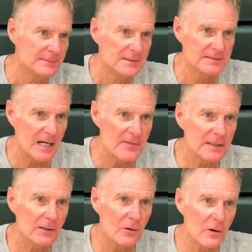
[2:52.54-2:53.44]
So I
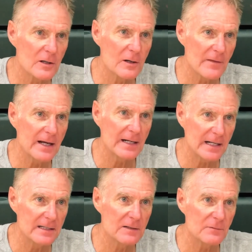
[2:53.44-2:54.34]
think the earlier they can
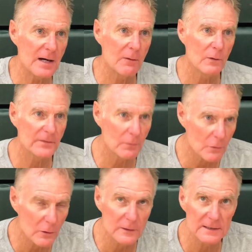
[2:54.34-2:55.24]
identify what the
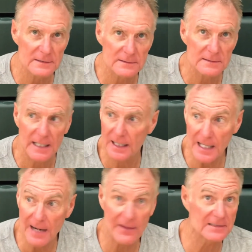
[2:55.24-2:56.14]
role is, and a
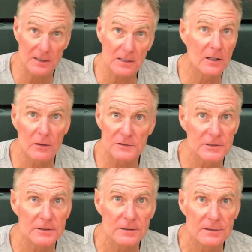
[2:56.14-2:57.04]
lot of that's on the coach.